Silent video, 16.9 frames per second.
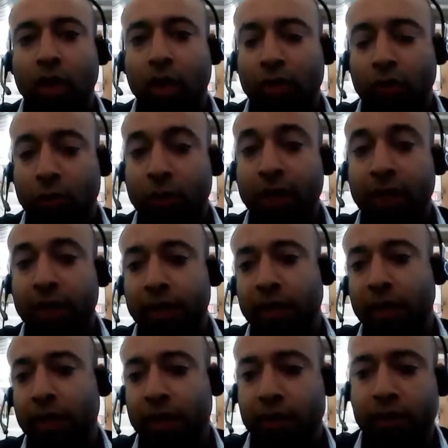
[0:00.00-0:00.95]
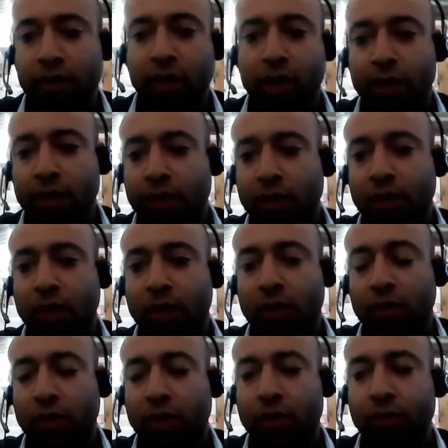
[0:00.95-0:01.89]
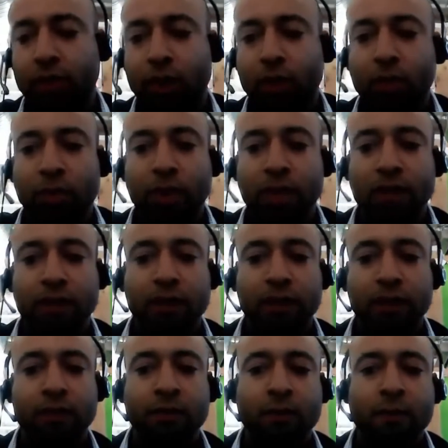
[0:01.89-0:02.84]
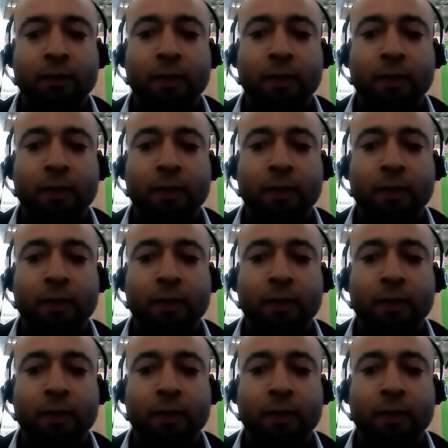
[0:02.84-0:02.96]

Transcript: repeating these tasks on a very frequent basis.